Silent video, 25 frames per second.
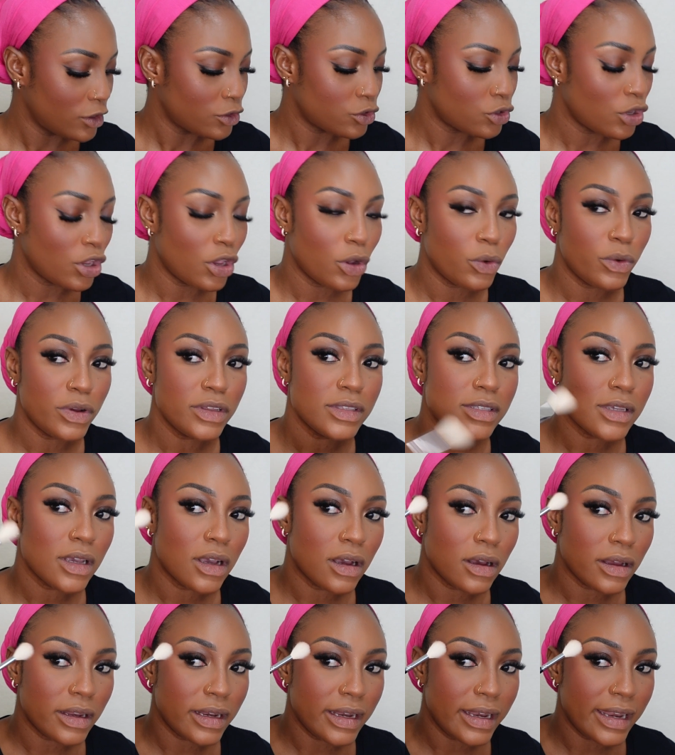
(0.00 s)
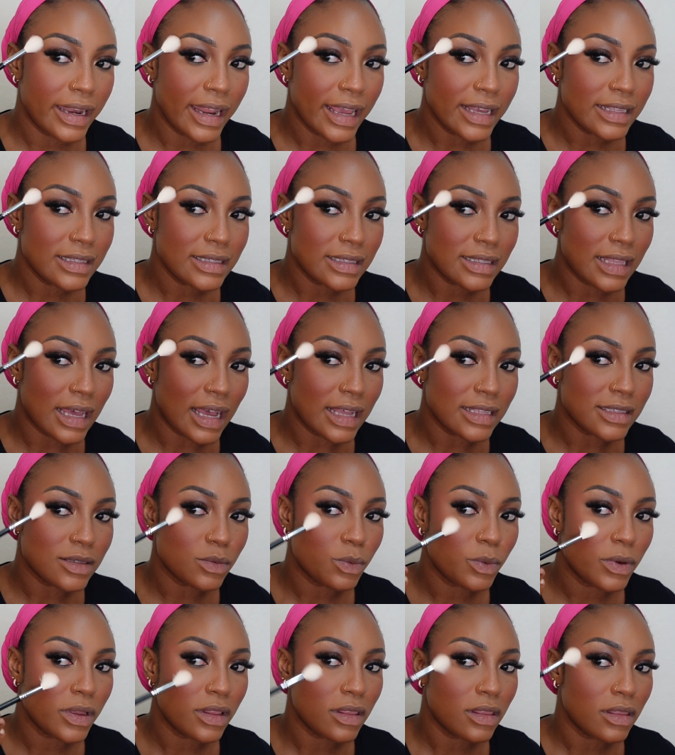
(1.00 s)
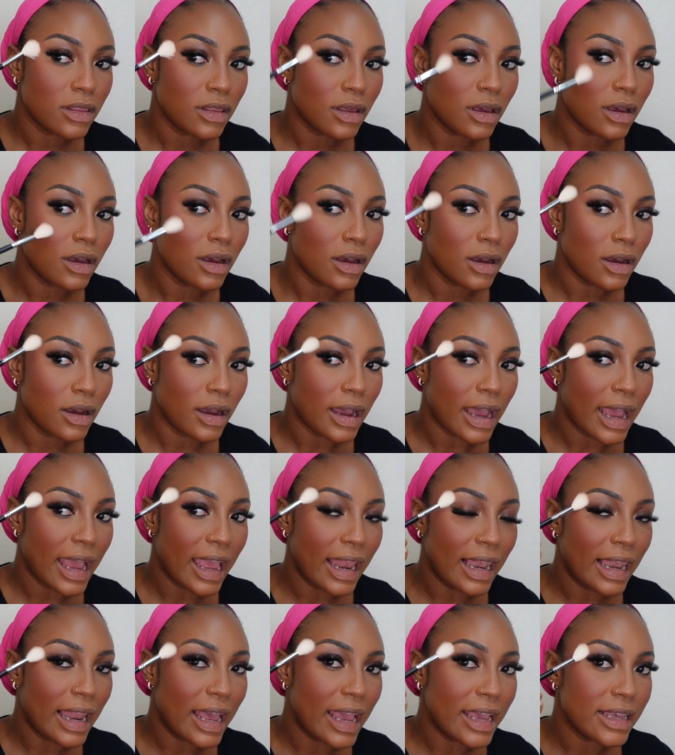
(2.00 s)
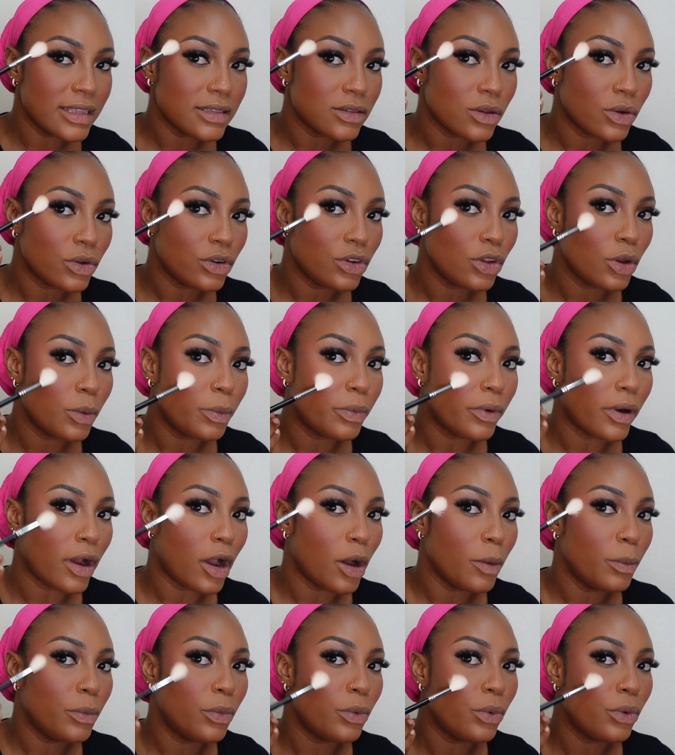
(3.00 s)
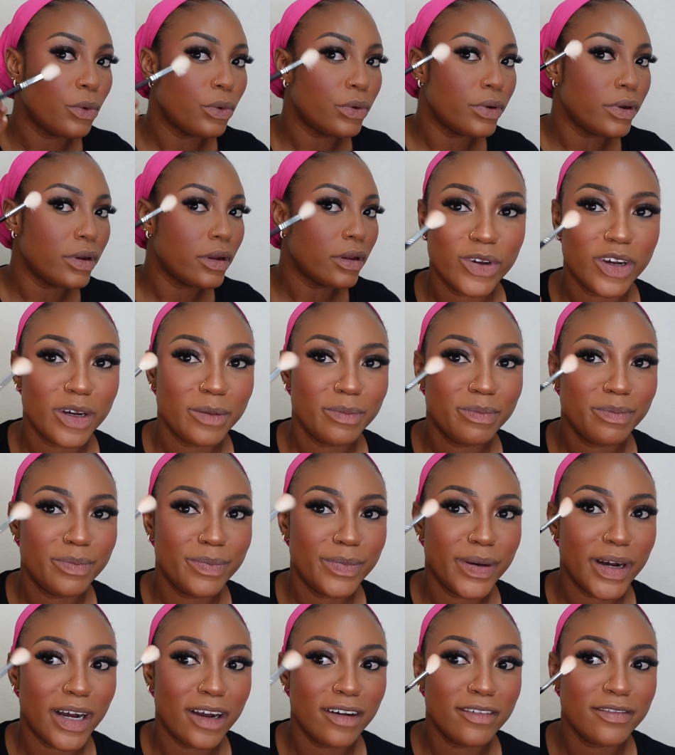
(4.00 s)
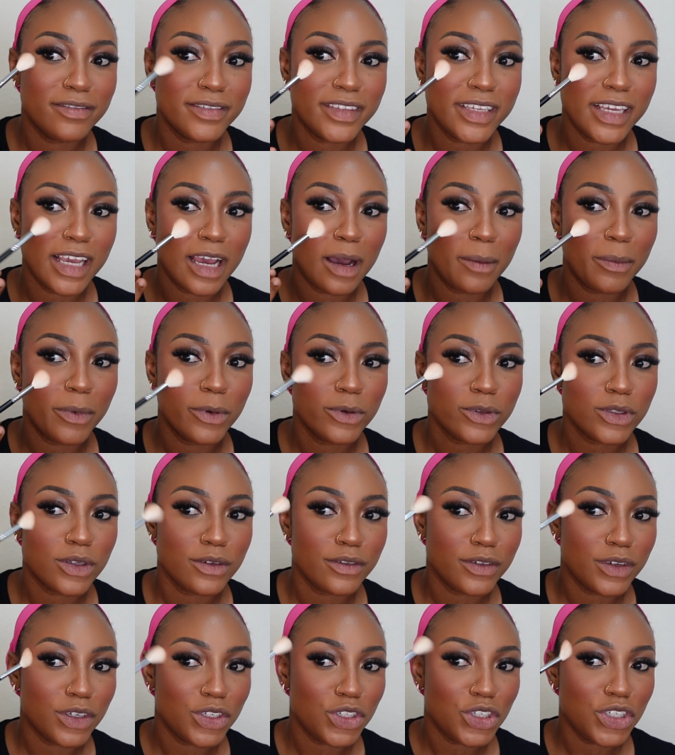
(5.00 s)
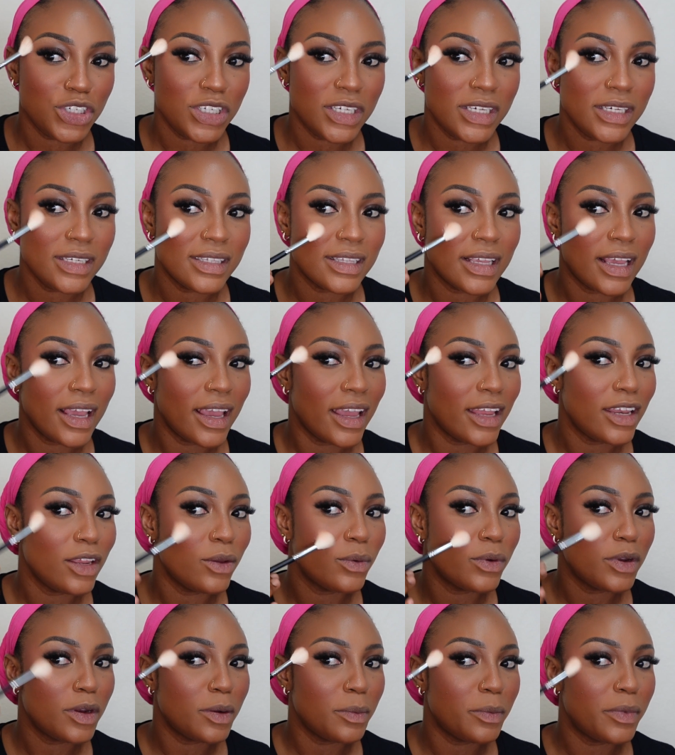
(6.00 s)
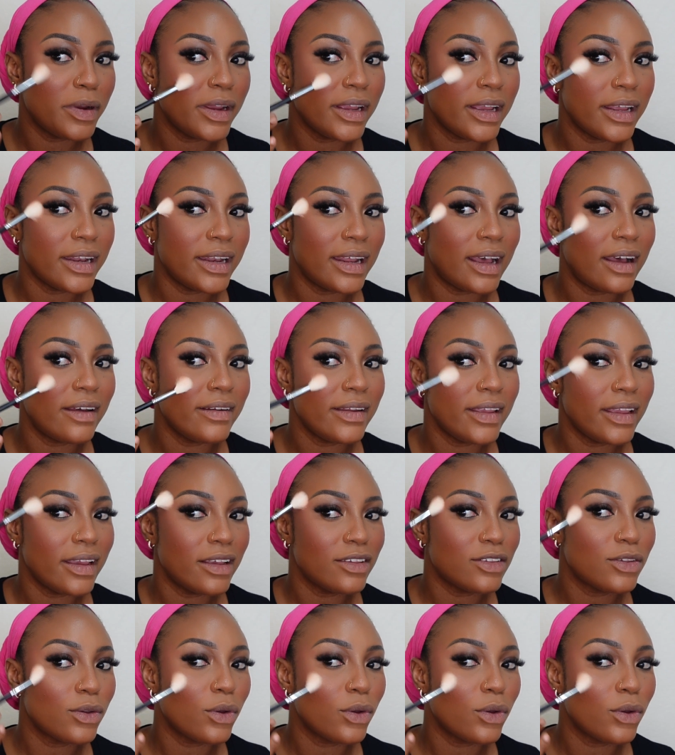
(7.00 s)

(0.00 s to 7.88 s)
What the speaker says: So you're going to connect that with the highlight on your brow bone above the apples of your cheeks, and you want to bring it down here.